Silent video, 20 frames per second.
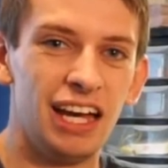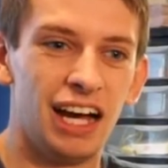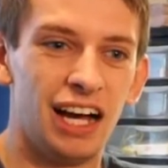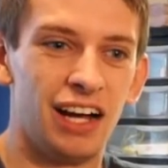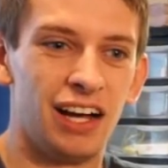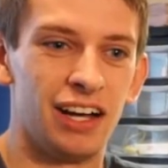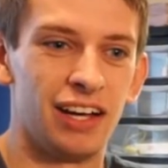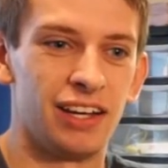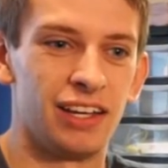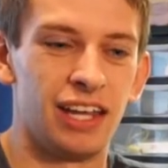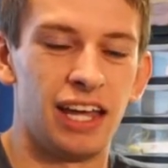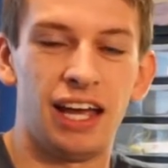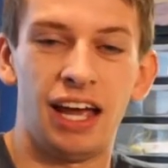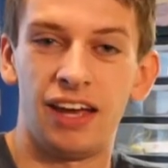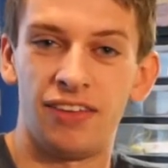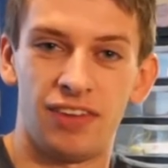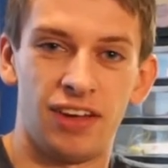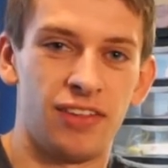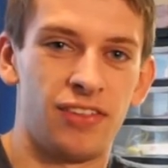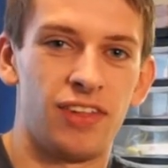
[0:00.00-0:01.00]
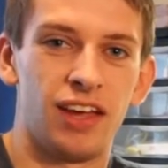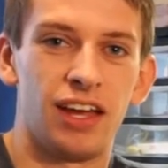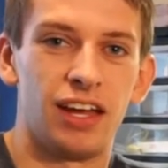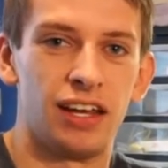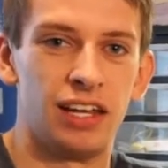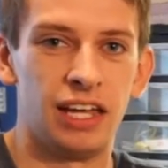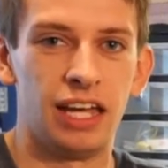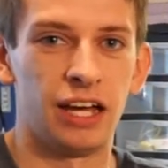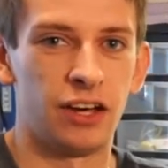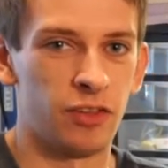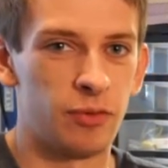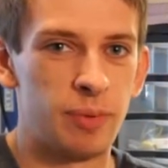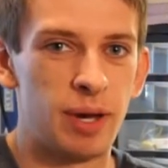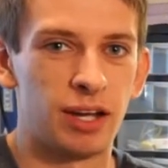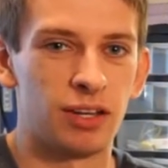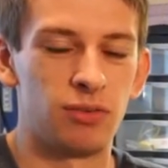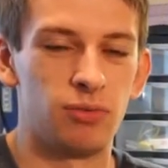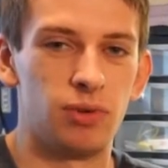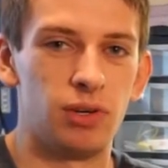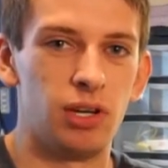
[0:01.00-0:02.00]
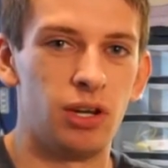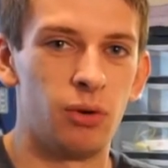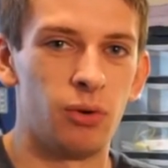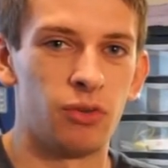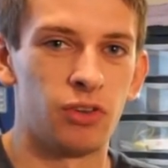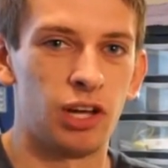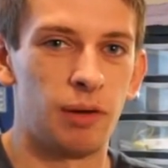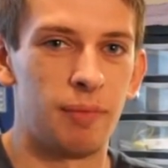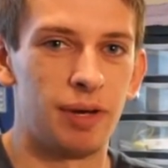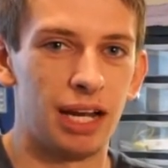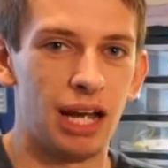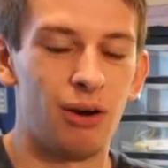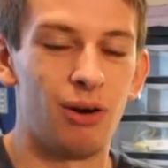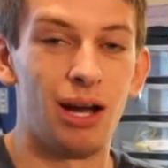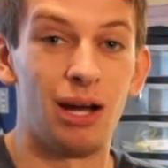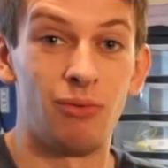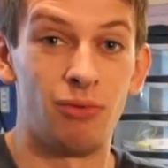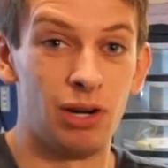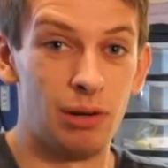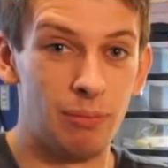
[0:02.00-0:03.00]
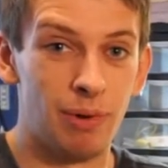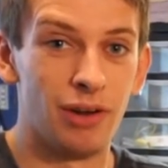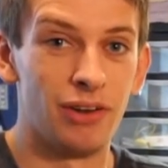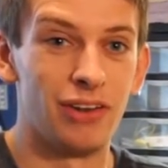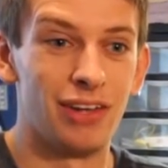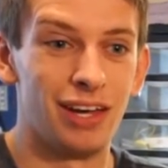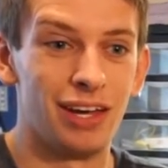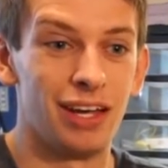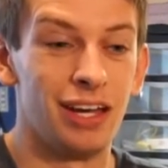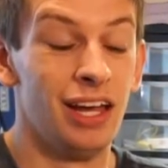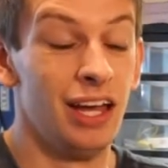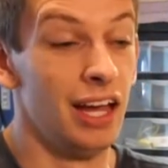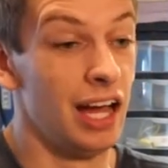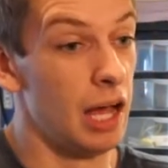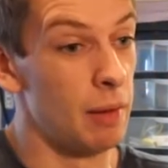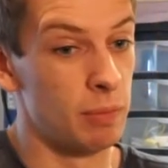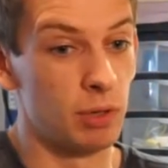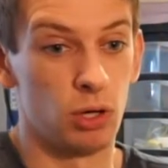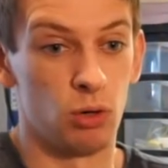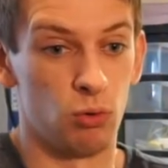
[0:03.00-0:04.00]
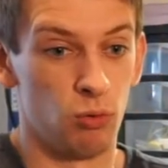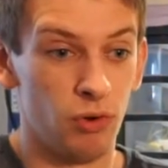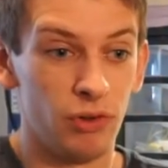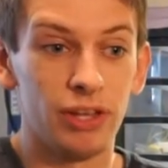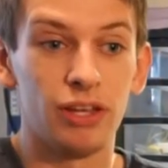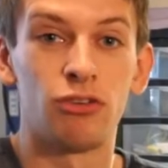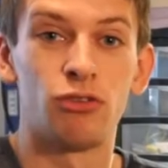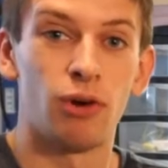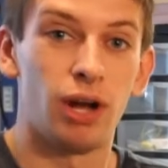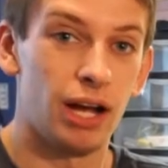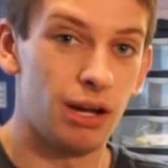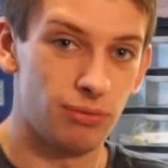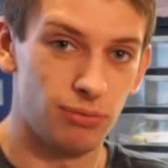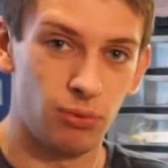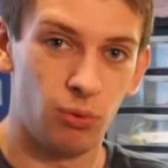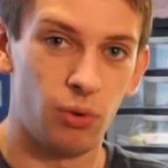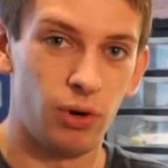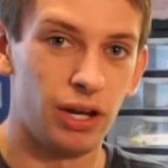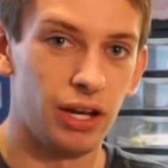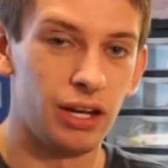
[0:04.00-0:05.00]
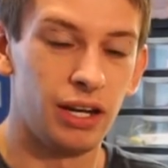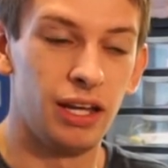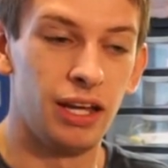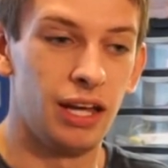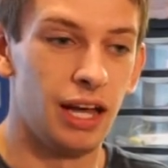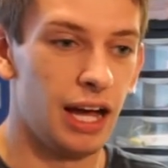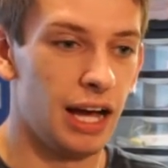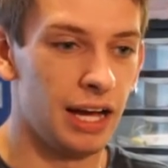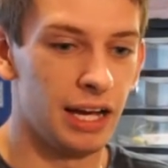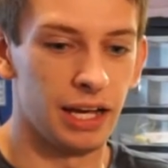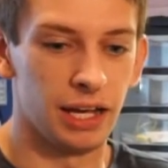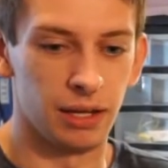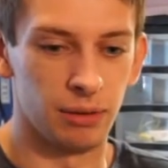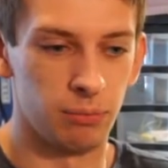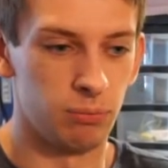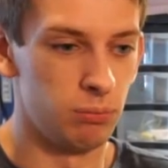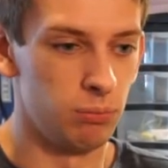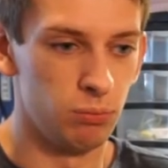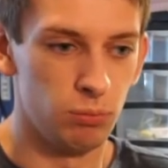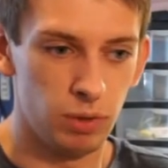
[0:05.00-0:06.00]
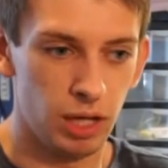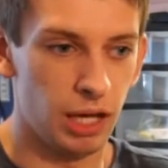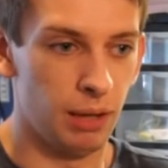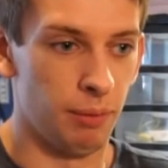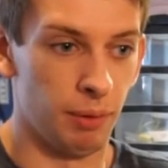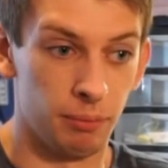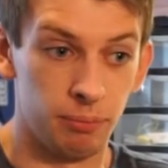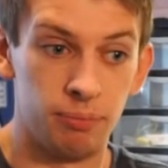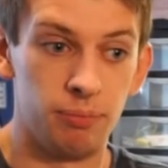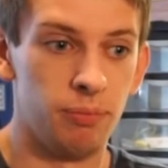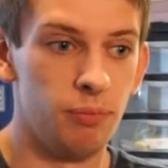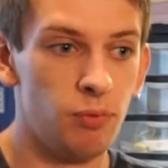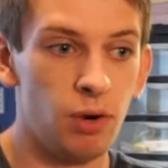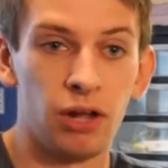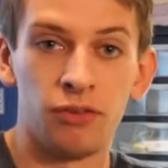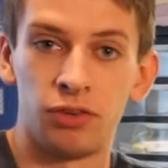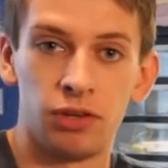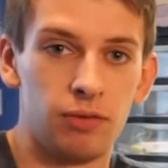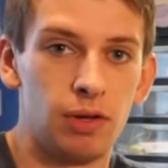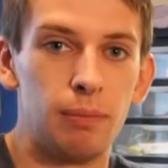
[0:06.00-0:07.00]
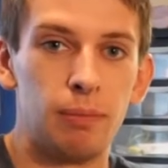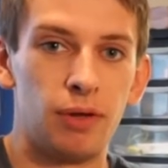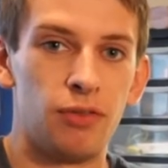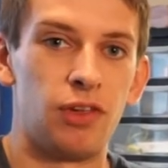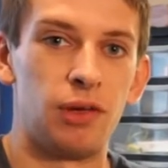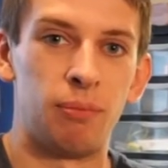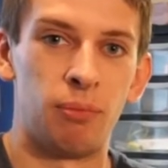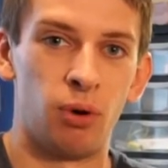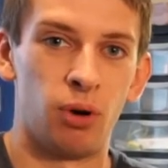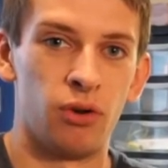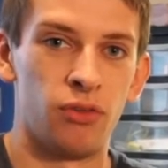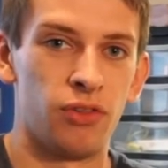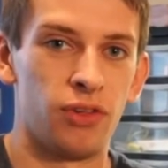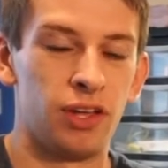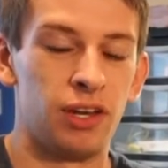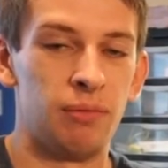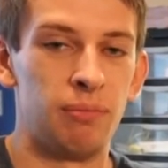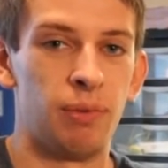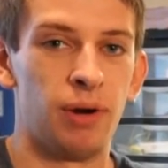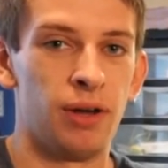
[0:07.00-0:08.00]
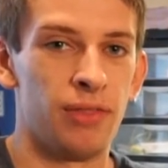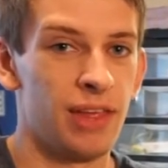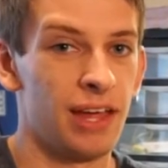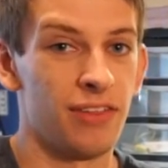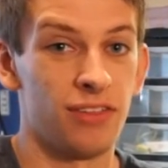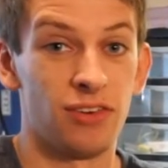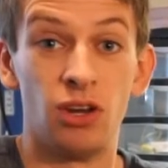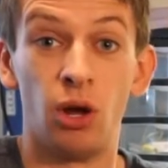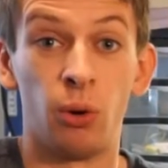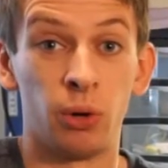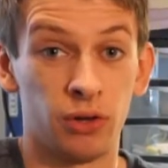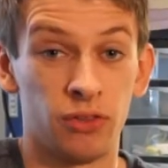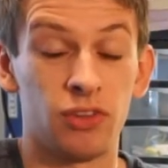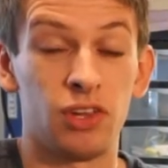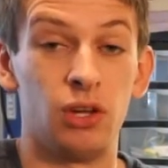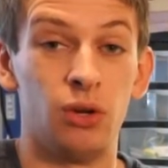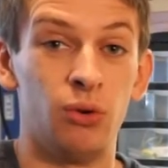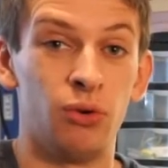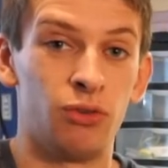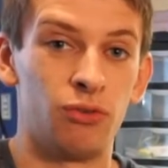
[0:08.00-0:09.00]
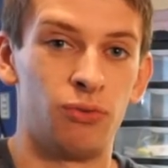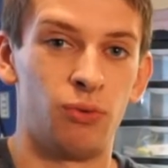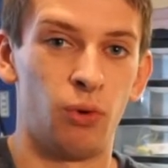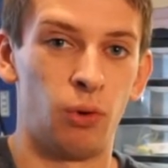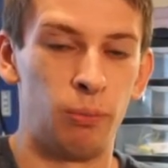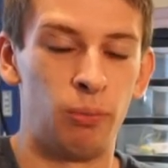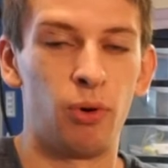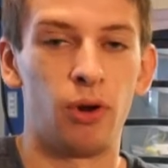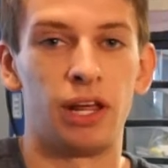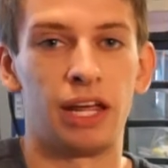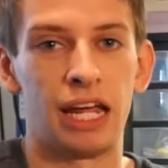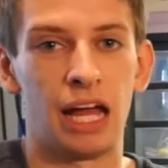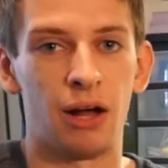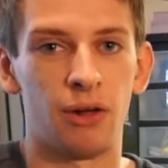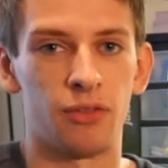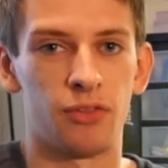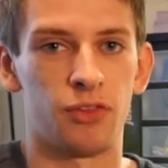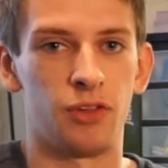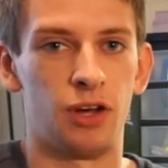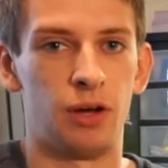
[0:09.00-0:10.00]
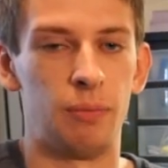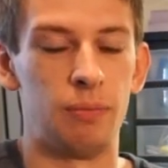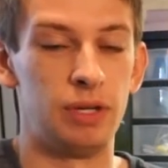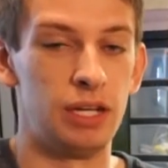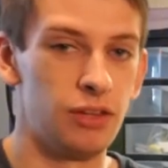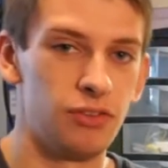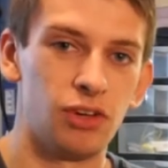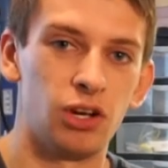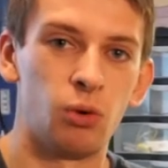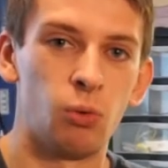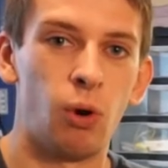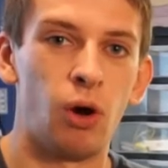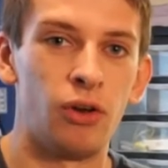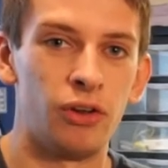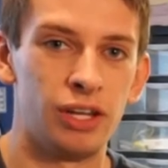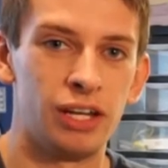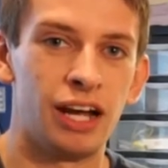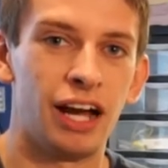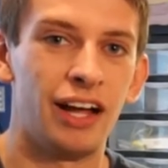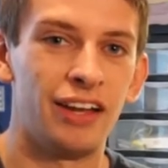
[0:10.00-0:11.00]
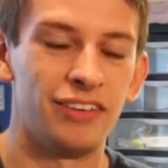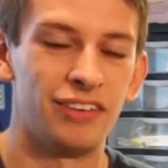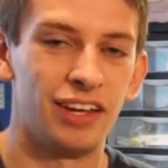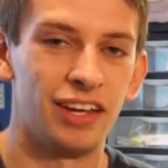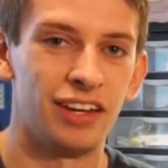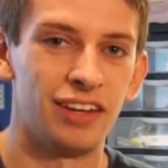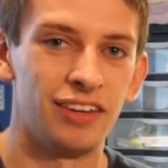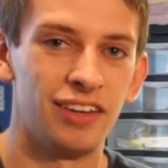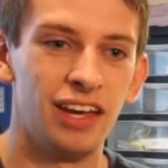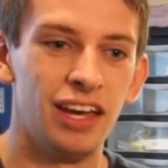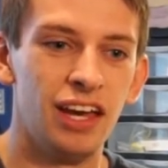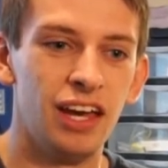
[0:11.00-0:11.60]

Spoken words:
As I said, expect videos coming out every Monday. I'm going to really try for it. I am a relatively busy person, but that's no excuse for putting out some decent quality content.